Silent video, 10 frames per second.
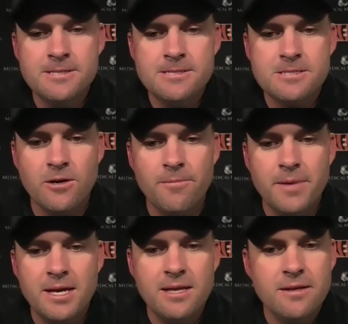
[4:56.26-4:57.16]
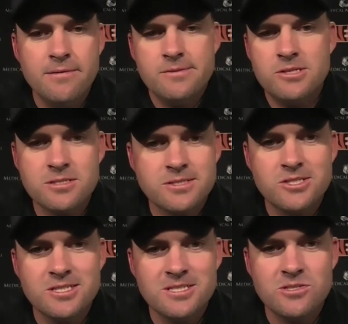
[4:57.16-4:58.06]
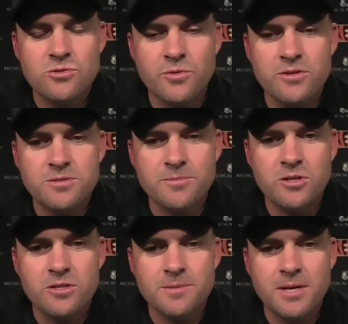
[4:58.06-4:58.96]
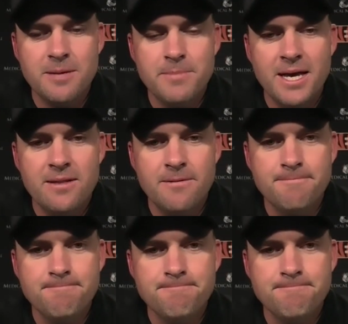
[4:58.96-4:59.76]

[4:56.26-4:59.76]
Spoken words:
So, again, just as usual, there's some good and some bad there.